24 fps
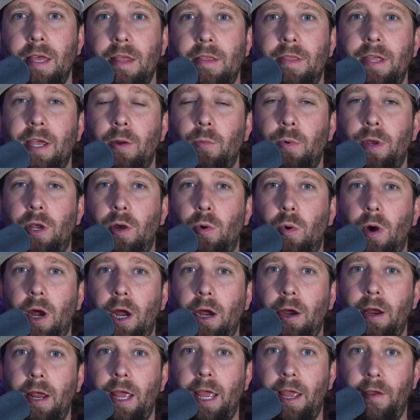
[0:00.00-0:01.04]
that
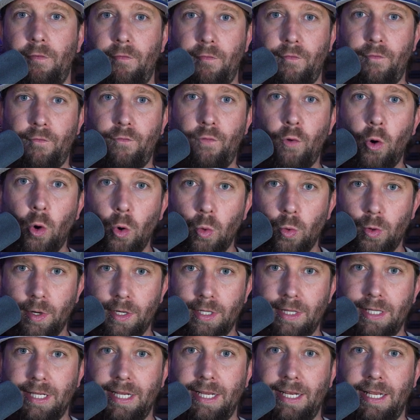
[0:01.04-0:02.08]
require a
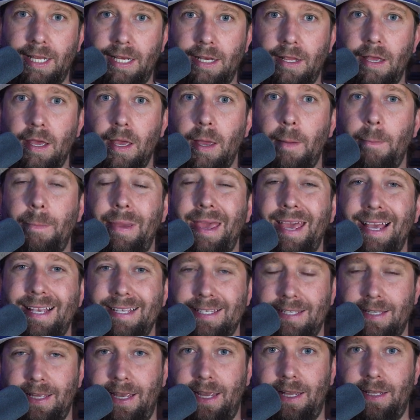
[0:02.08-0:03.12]
forward-leaning pick
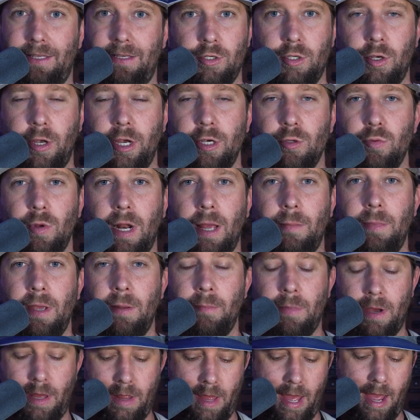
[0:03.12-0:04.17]
slant. So here's what I mean
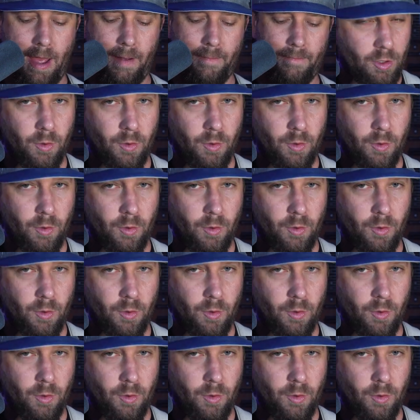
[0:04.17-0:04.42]
by that.